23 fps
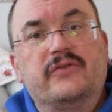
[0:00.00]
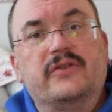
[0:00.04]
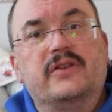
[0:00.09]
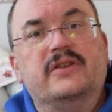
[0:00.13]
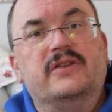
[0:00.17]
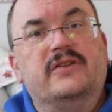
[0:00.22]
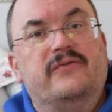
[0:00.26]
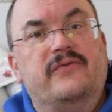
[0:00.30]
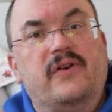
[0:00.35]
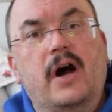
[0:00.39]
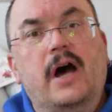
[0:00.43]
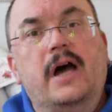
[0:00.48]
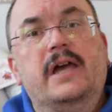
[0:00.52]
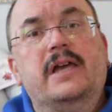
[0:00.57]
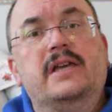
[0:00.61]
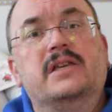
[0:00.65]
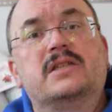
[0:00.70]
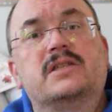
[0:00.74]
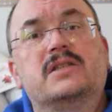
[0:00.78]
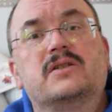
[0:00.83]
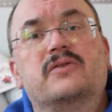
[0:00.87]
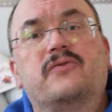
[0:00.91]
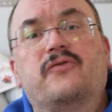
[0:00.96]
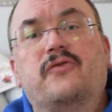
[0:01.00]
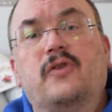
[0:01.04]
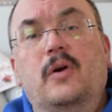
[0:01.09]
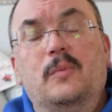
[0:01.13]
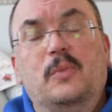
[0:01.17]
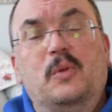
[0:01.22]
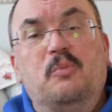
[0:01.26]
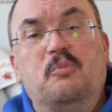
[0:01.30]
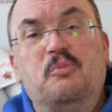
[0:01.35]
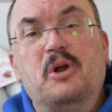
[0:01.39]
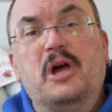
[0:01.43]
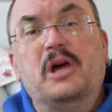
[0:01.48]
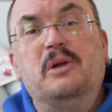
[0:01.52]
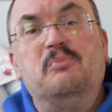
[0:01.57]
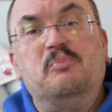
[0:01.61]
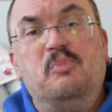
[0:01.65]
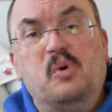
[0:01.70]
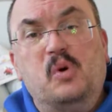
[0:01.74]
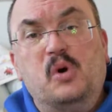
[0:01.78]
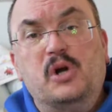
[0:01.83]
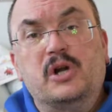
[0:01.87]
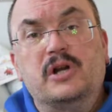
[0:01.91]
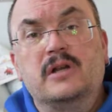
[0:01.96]
the device from the
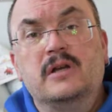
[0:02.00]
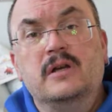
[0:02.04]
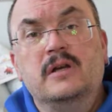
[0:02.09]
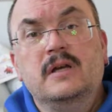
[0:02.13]
breadboard